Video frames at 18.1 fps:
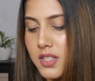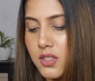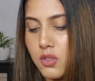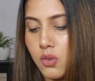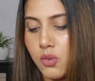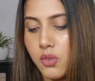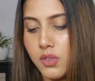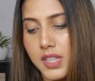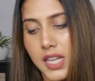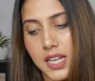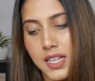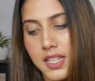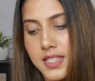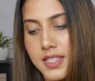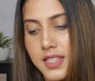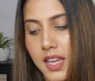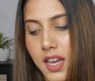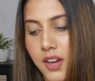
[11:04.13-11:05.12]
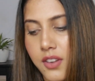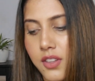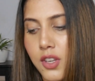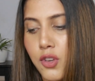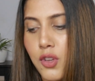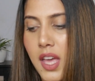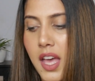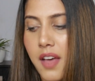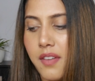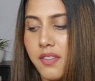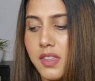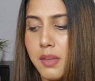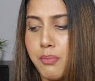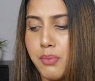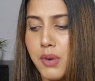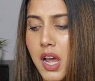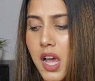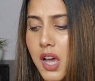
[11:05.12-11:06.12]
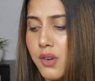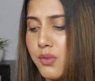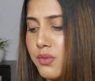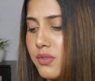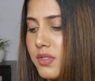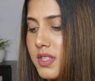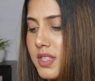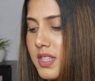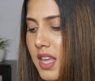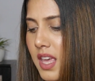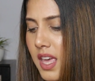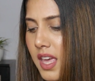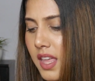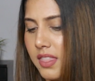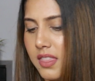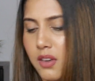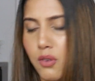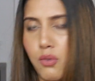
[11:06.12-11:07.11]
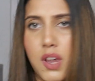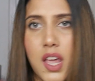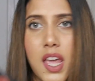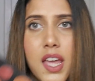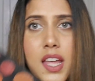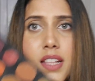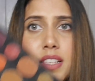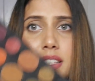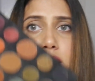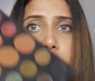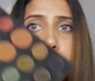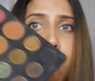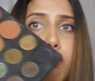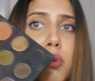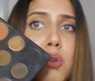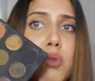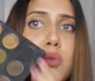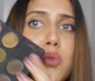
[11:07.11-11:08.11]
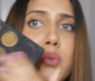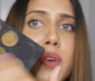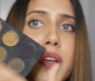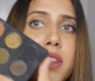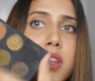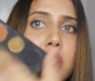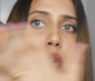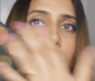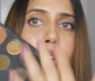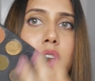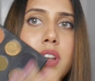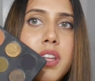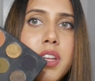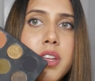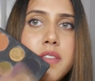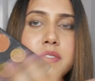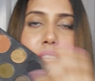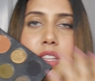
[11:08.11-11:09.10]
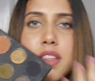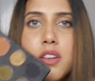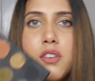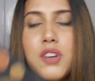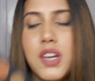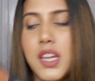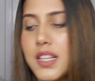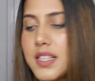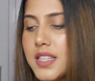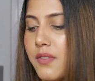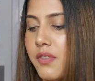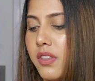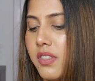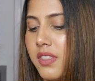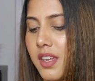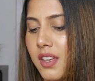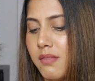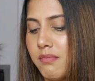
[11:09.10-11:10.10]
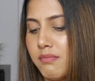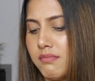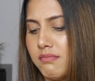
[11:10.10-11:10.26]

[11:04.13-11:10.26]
So that is there. Then you have the browns, the reds, the blue, and the olives, and the greens, everything.